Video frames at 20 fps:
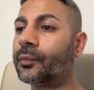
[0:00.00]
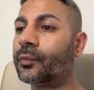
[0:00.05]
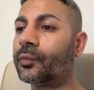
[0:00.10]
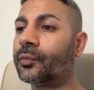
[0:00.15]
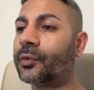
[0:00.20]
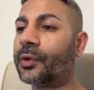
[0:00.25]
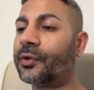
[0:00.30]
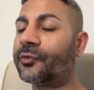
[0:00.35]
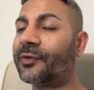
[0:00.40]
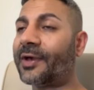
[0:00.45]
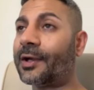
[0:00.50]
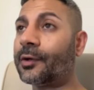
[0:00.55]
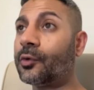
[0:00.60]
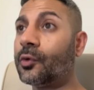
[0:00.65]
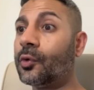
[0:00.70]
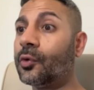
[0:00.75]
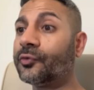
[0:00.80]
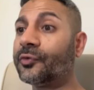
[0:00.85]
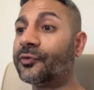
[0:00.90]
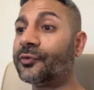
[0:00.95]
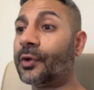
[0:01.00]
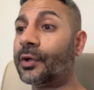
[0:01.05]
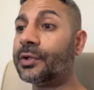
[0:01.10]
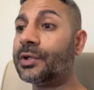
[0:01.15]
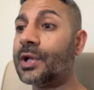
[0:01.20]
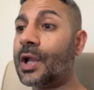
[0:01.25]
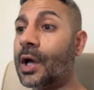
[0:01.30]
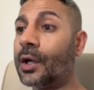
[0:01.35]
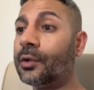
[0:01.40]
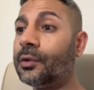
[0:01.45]
the exact cause is not
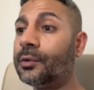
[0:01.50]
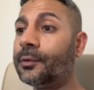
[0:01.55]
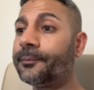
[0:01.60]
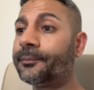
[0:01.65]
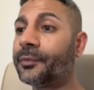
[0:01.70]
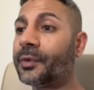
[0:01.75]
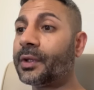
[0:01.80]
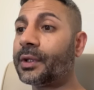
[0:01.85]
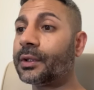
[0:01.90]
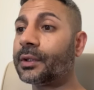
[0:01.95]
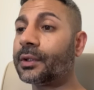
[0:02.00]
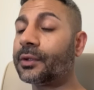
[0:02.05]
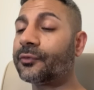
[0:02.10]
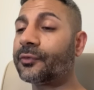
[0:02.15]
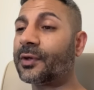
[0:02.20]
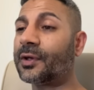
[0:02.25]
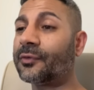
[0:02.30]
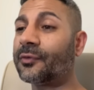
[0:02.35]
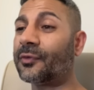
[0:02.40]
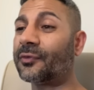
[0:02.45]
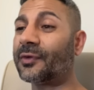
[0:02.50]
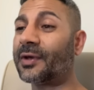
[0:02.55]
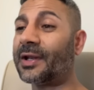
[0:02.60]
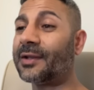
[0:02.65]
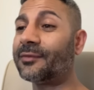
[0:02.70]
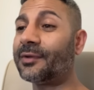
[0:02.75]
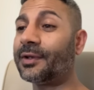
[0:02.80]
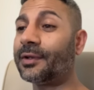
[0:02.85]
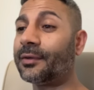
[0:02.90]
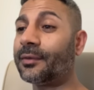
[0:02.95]
known. It's because it's kind
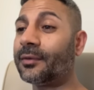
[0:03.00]
of,